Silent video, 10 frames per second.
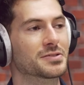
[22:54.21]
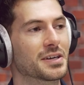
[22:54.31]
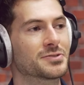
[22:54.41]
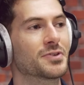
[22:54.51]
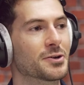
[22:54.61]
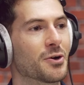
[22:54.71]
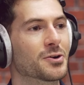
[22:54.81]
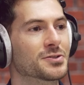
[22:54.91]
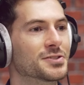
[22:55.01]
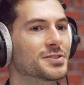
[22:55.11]
It's very
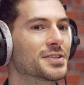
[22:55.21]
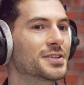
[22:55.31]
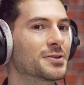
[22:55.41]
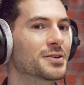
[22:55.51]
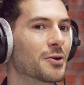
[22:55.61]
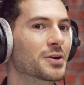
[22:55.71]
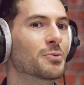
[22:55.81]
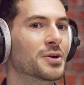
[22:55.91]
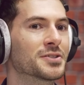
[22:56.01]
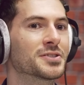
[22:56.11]
hard to see, okay,
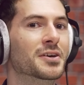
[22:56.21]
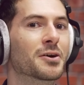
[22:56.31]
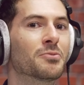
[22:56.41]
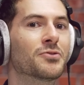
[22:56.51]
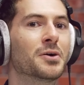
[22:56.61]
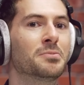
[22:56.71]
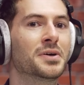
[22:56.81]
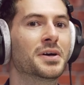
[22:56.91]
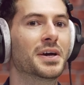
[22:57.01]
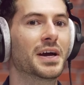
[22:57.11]
where does that come from?
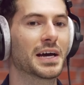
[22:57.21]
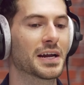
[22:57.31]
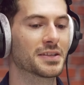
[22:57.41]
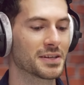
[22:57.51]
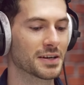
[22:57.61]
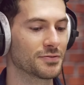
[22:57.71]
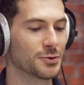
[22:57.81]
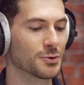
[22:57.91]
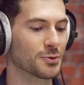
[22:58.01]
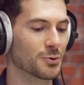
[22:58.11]
And I think if
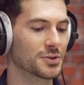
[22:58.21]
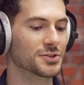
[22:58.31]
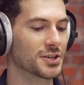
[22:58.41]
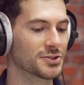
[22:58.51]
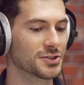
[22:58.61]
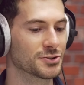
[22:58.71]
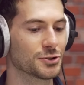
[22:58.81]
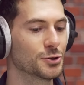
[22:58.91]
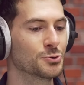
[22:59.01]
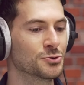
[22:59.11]
your organization is
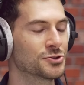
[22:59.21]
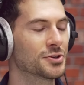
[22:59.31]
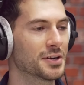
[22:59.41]
huge,